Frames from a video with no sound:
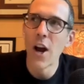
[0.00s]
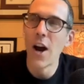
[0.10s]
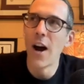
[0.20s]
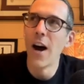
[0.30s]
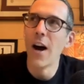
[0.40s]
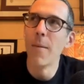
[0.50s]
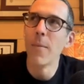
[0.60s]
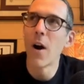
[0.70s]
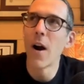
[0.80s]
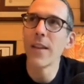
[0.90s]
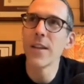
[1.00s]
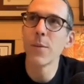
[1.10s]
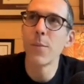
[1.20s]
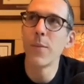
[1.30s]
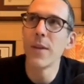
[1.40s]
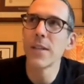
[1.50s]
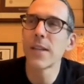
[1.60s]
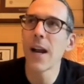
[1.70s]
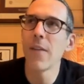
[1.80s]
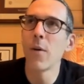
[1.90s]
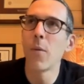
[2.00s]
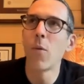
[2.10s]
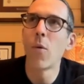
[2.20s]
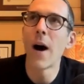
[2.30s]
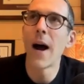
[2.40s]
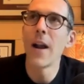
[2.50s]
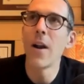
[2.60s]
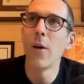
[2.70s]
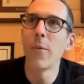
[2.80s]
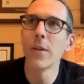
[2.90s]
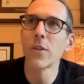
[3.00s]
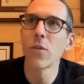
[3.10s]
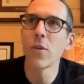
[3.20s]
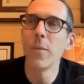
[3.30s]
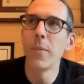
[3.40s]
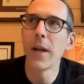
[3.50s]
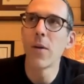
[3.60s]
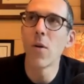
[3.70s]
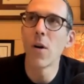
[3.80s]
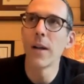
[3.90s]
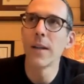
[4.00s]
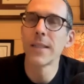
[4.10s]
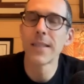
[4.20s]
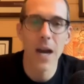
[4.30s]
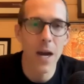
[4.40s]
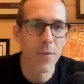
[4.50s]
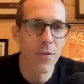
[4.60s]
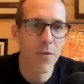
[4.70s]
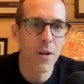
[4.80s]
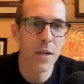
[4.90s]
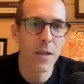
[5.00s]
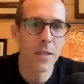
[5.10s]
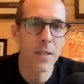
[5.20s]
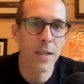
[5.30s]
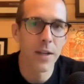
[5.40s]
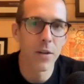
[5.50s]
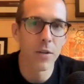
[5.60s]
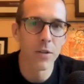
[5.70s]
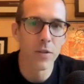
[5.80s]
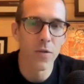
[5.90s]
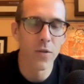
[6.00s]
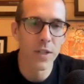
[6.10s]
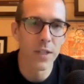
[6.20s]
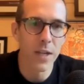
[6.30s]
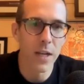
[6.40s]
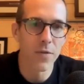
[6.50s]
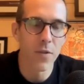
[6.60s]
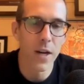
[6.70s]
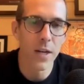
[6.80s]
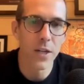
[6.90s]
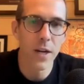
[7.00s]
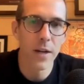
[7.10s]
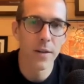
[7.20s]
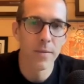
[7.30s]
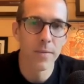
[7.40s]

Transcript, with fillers: All right. This is kind of a wide open sort of big one. Top three skills for success for AJ.